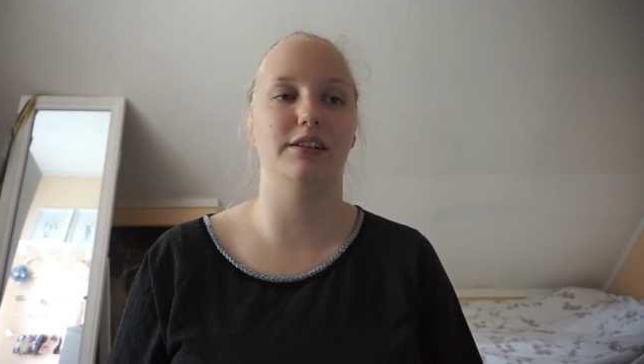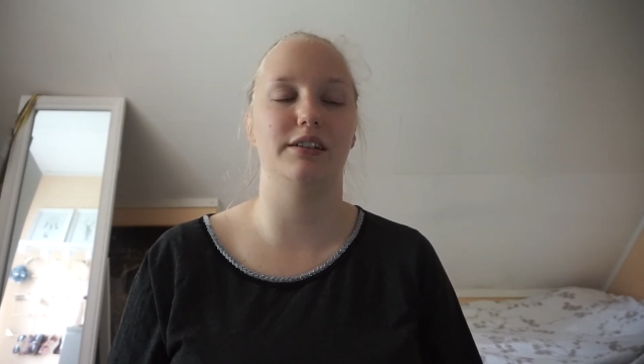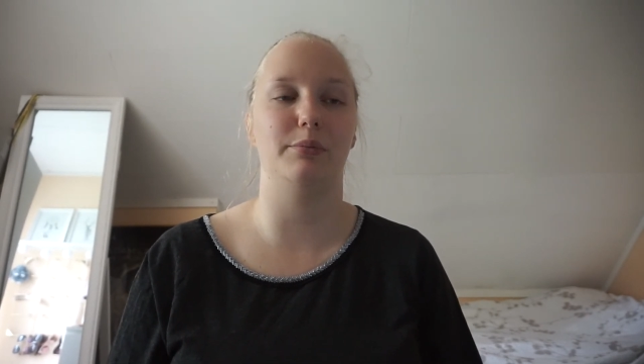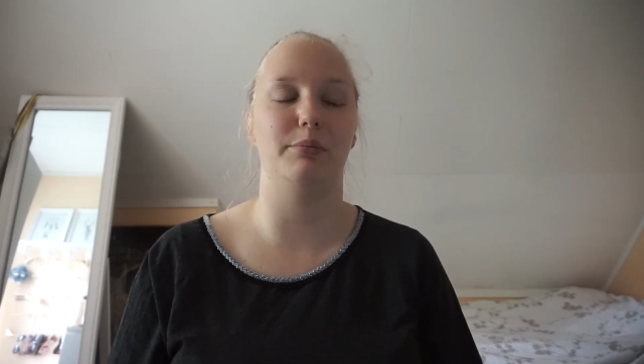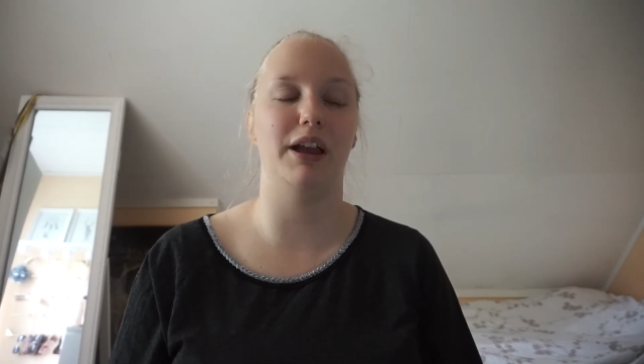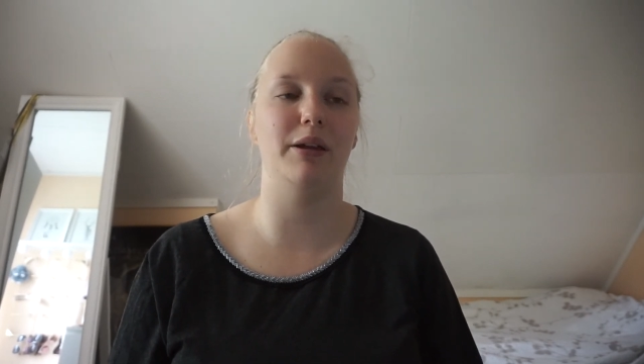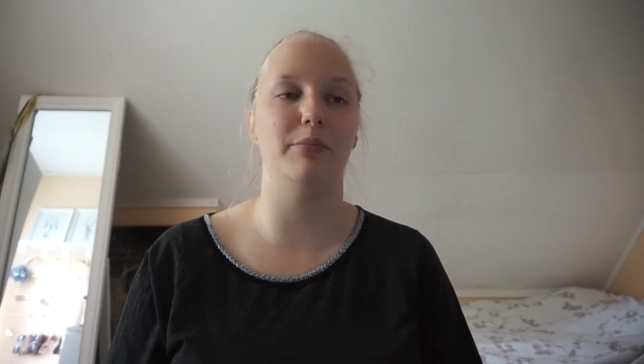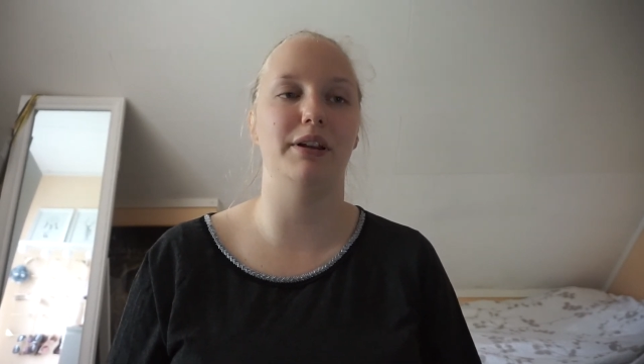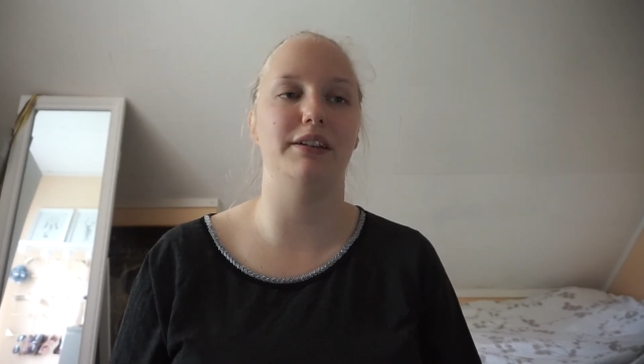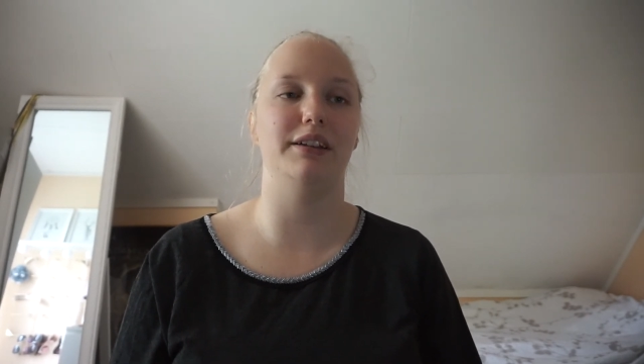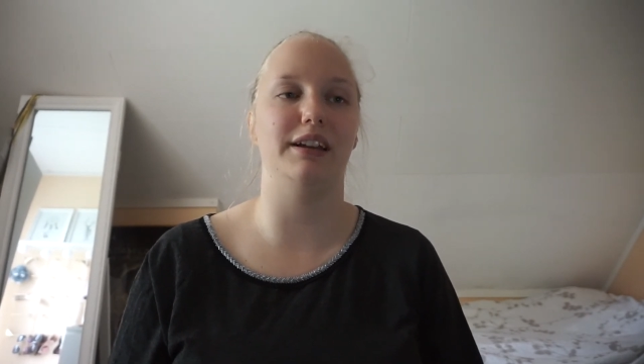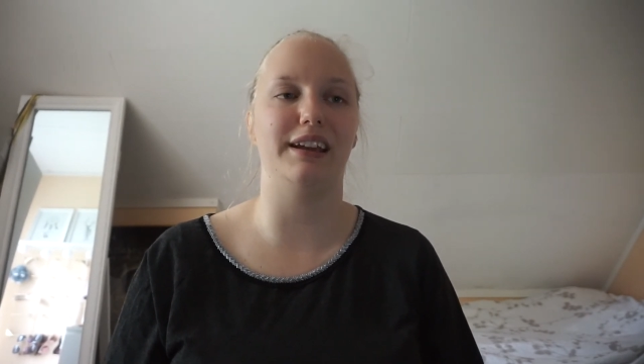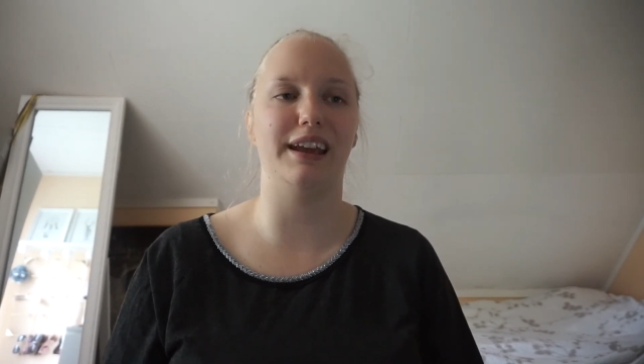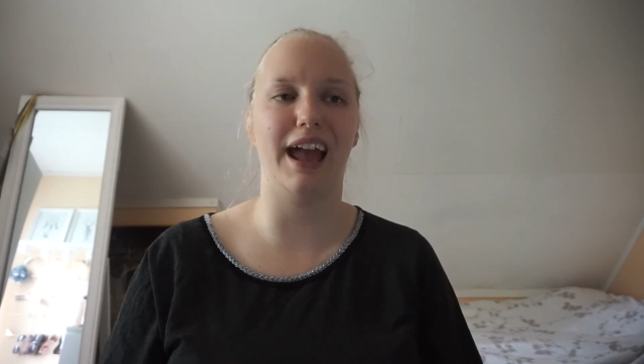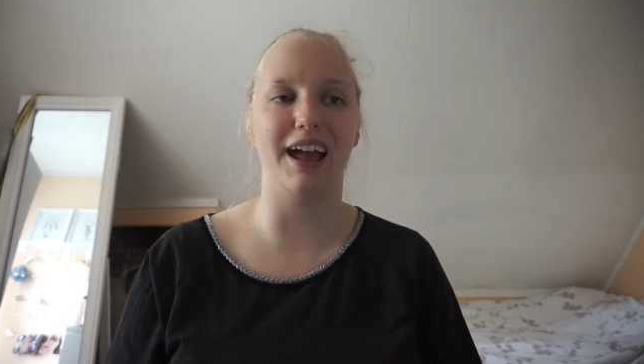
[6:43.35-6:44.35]
the payment
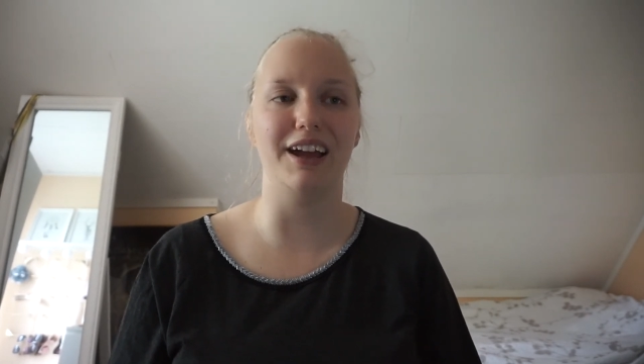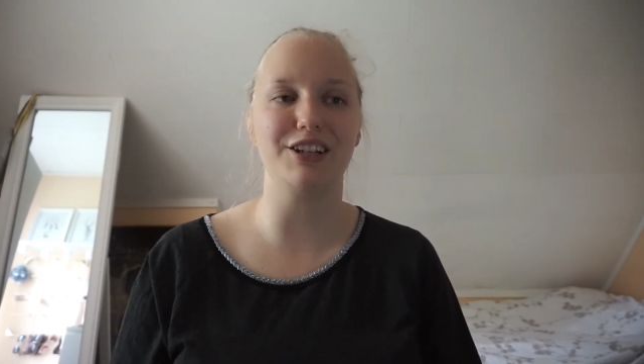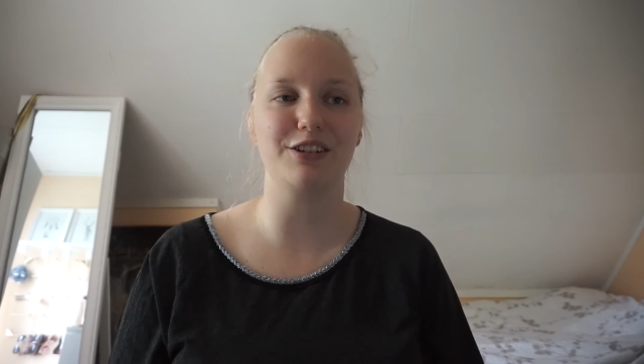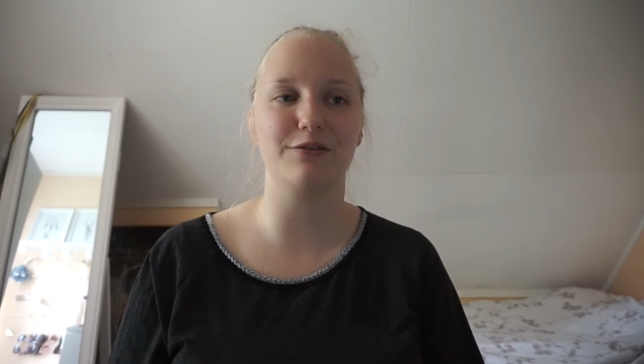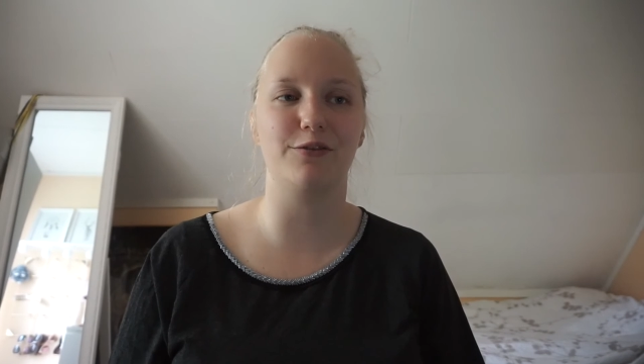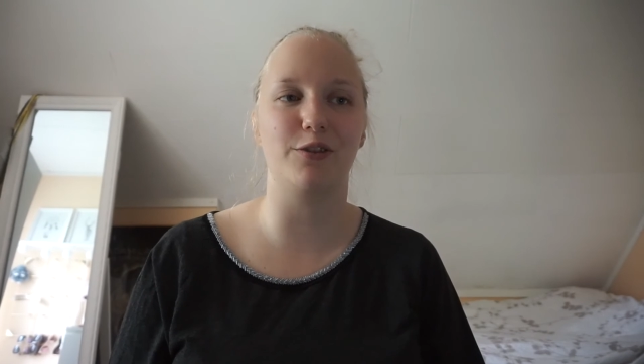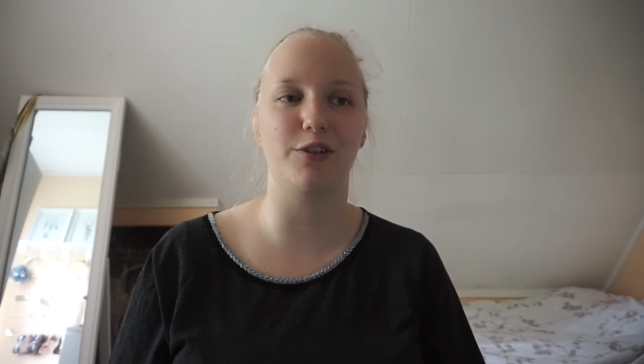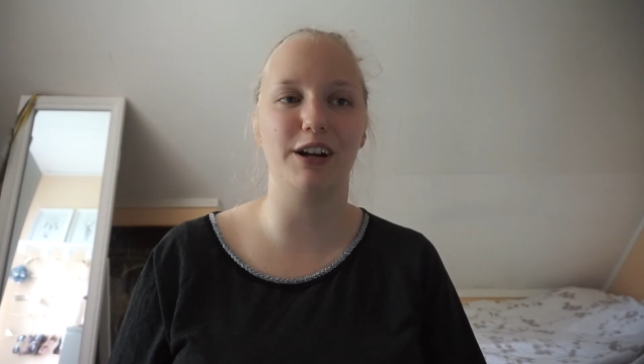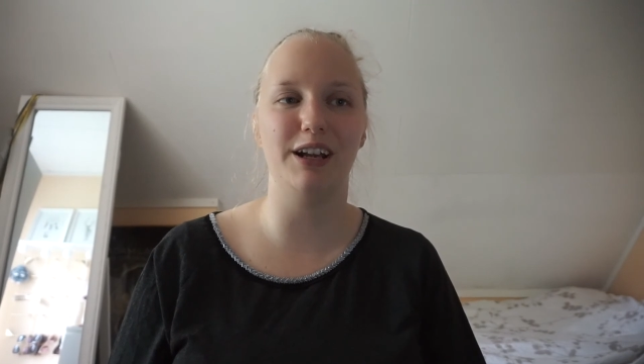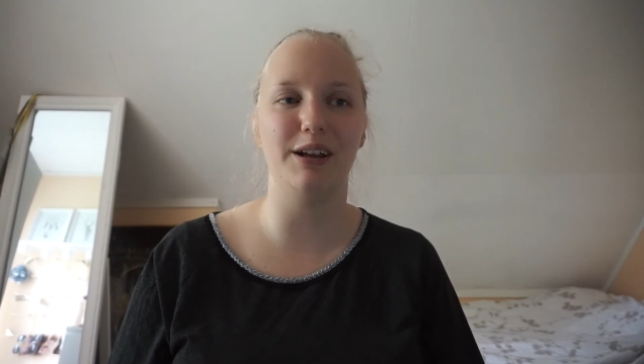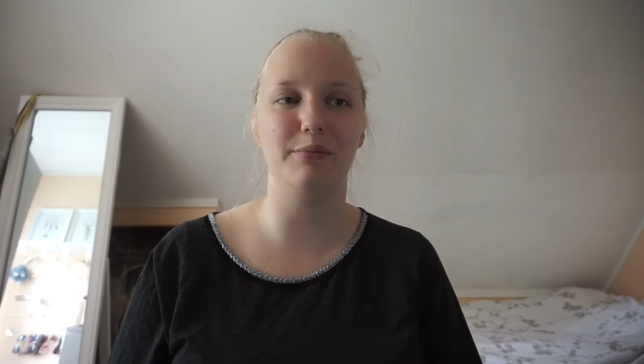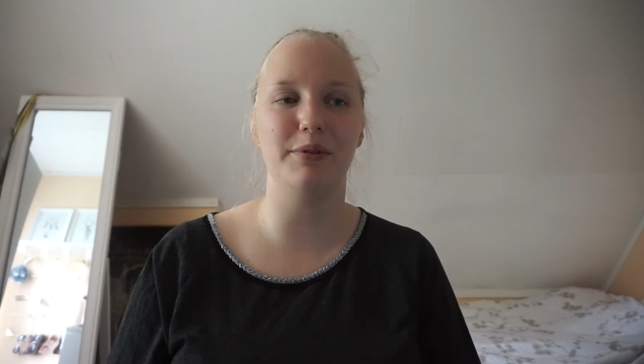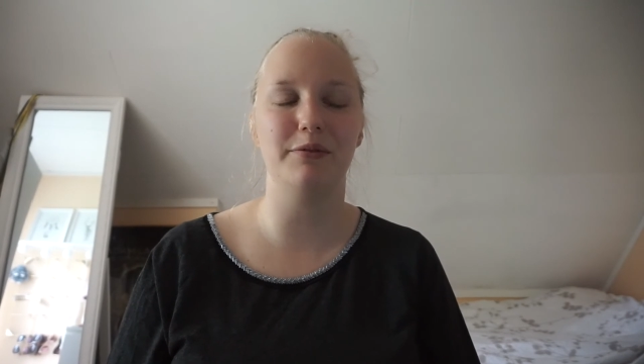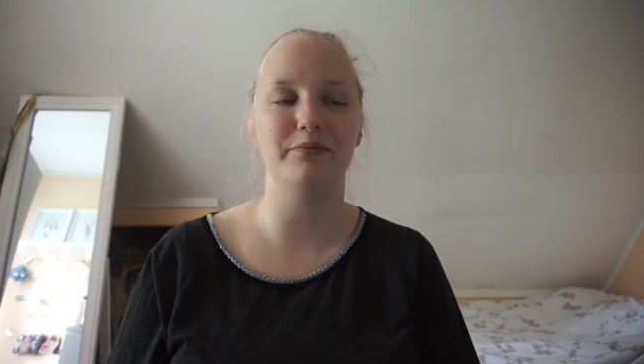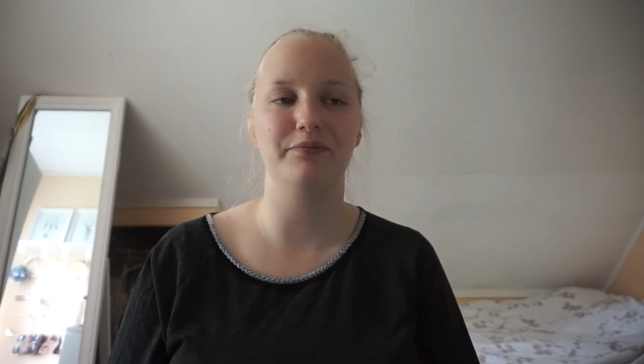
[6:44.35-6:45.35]
in cash for
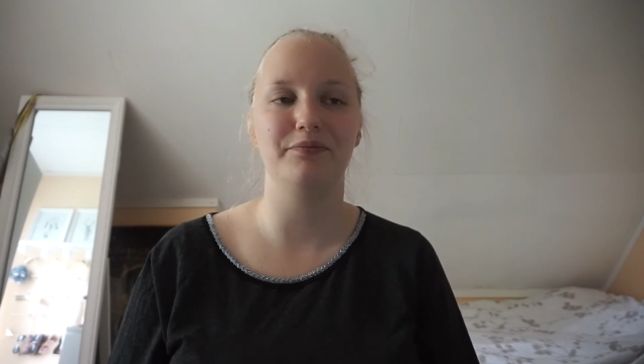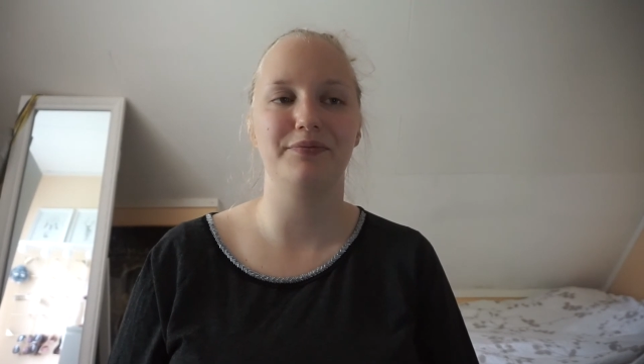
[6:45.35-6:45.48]
him.